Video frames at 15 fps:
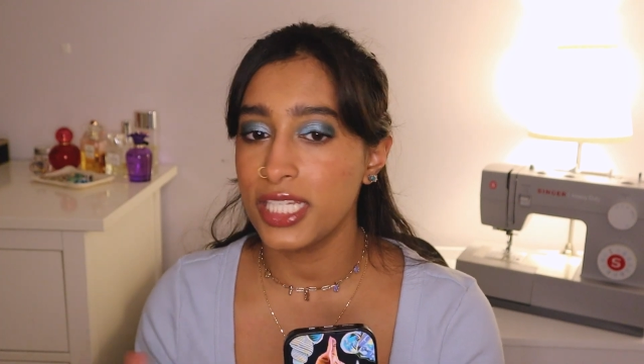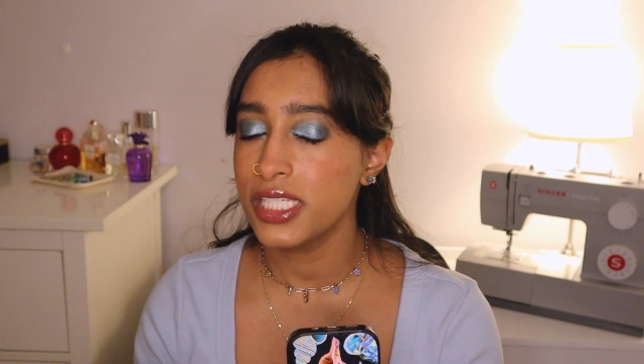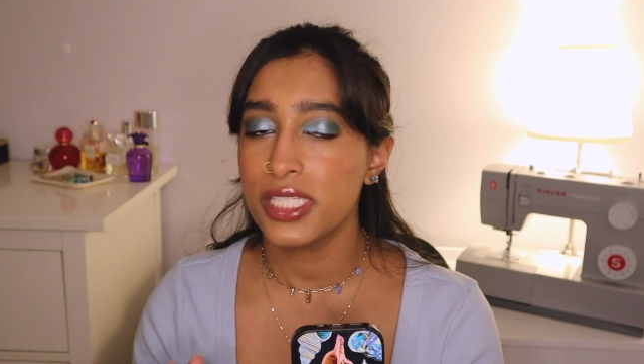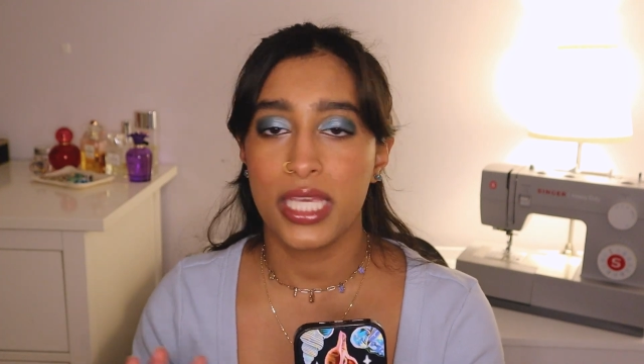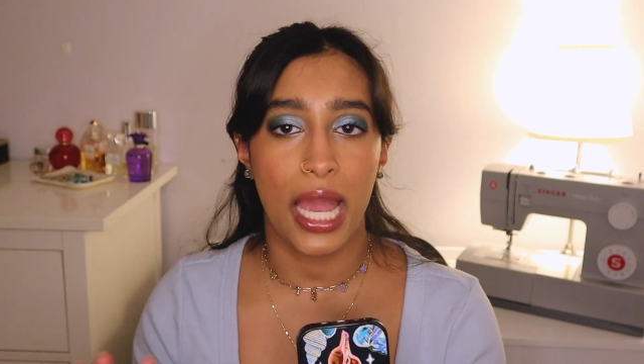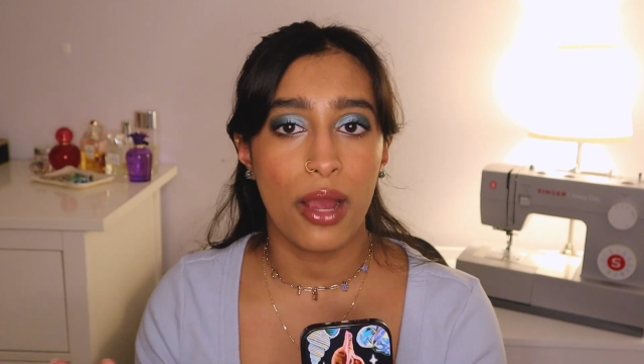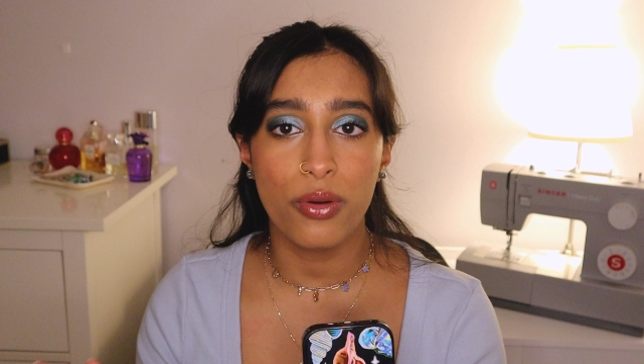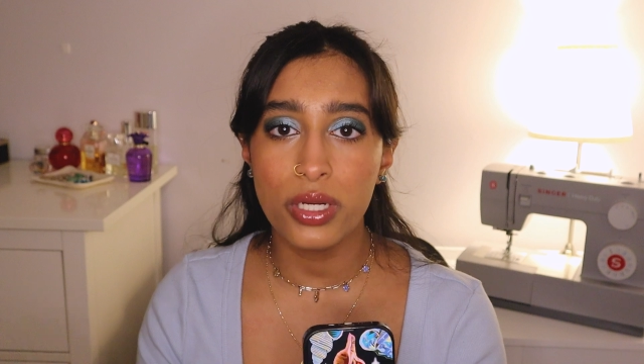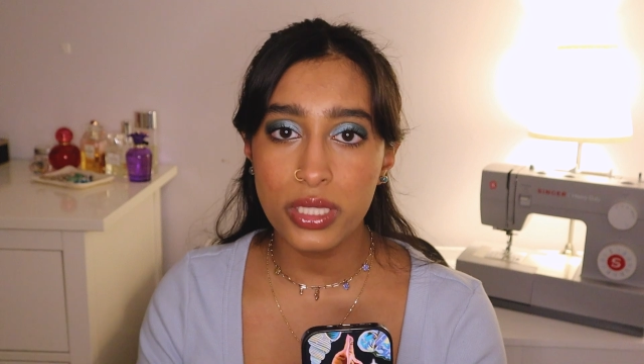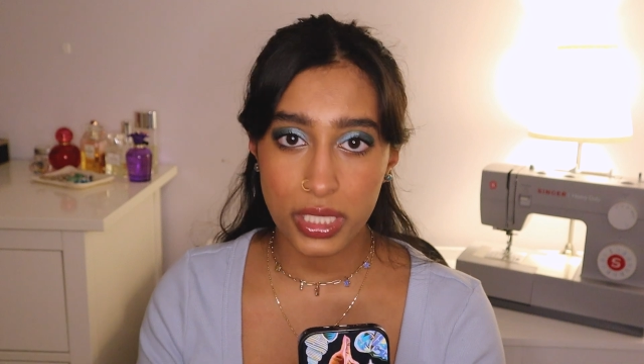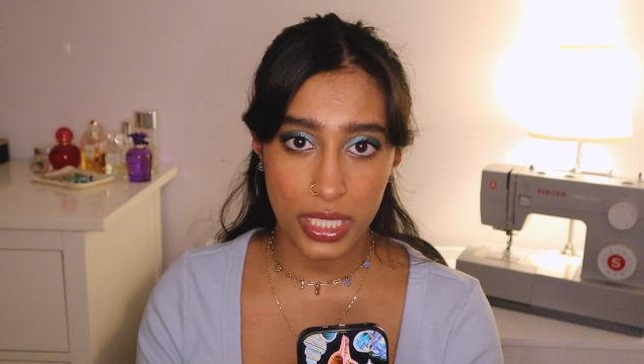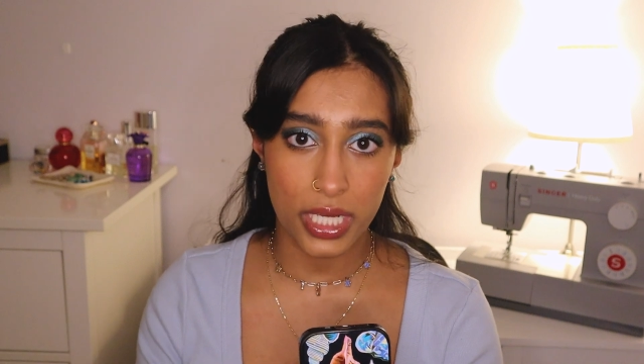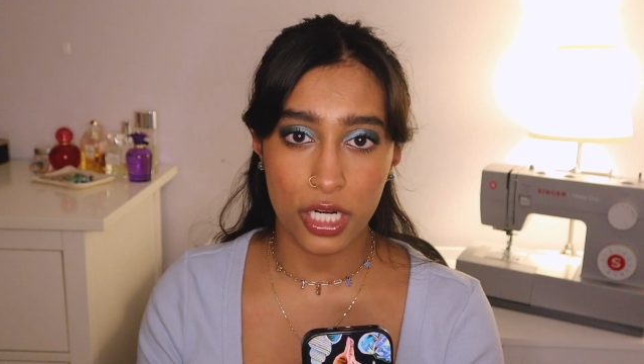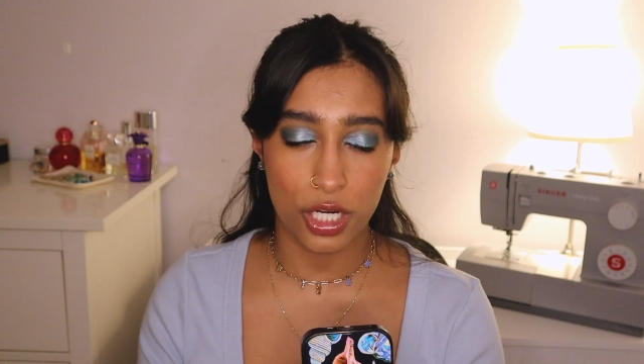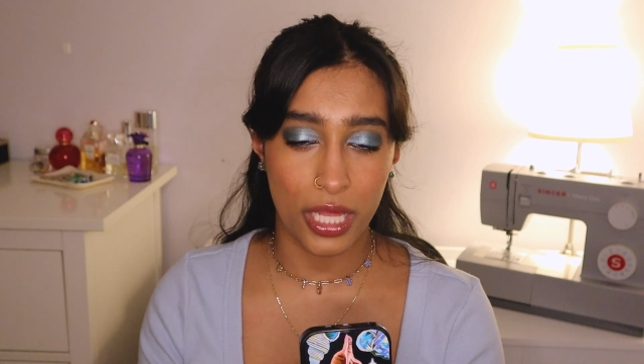I scoured
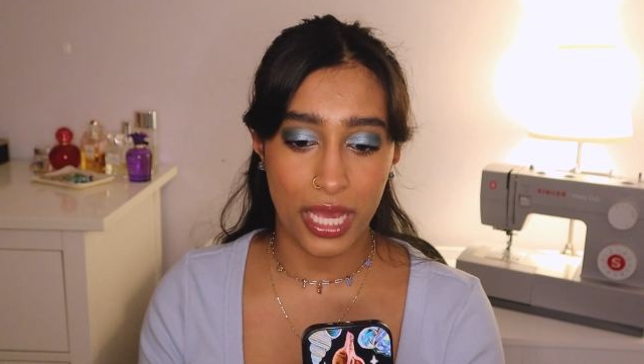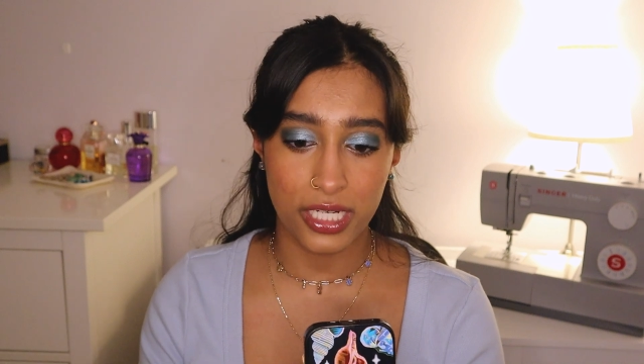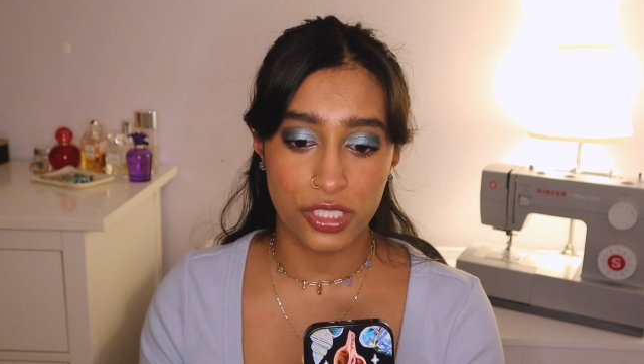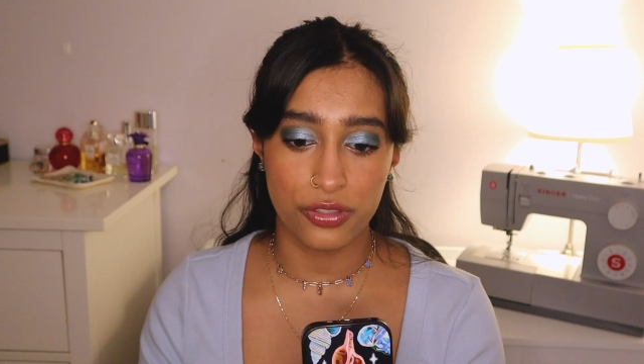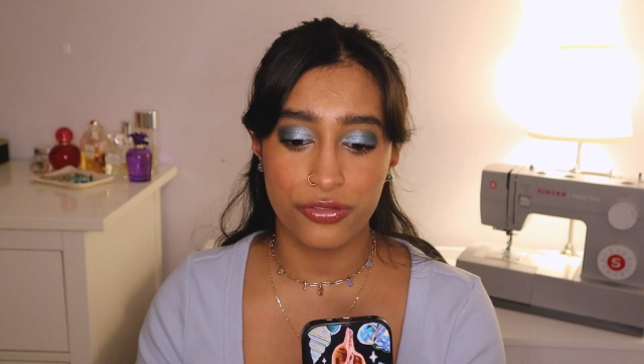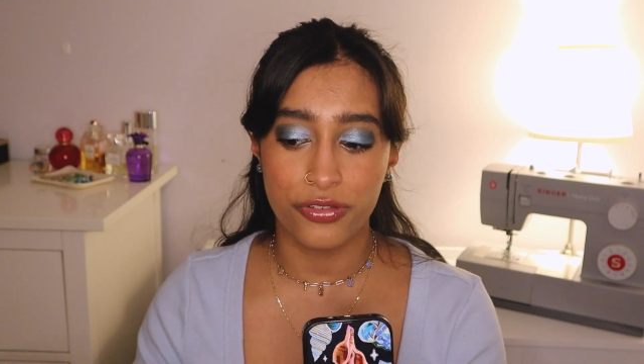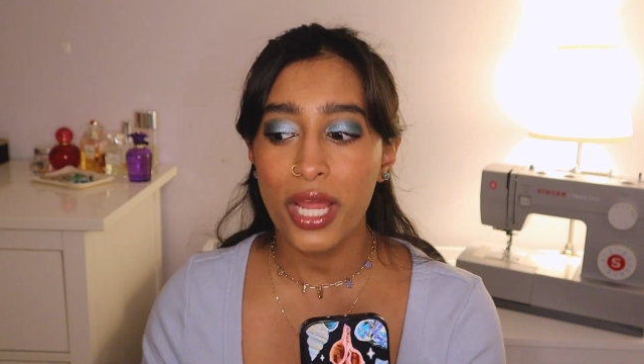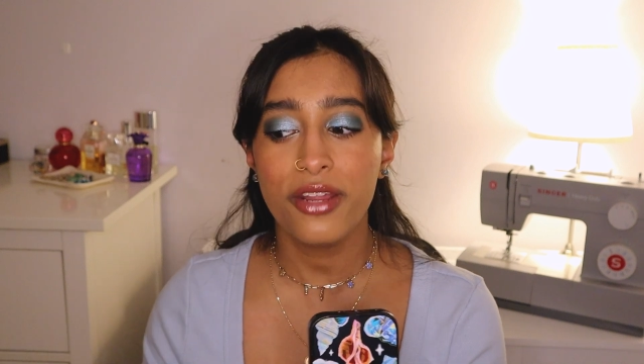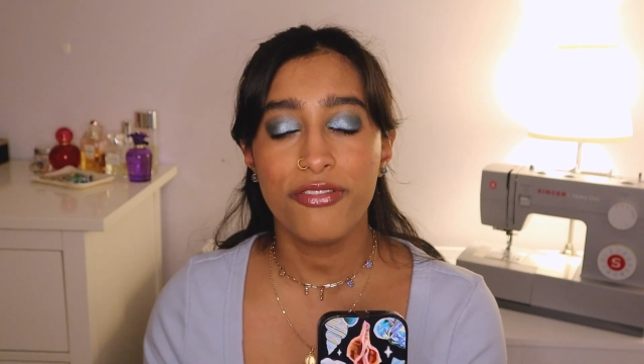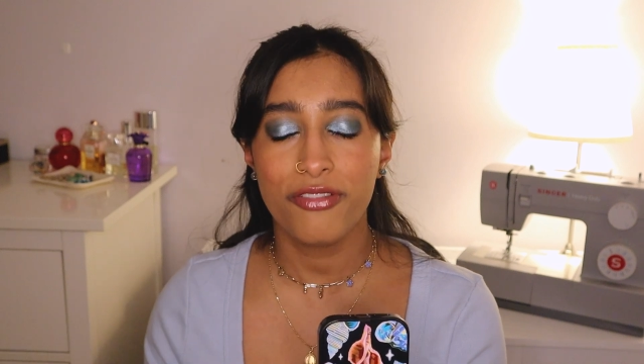the internet to try to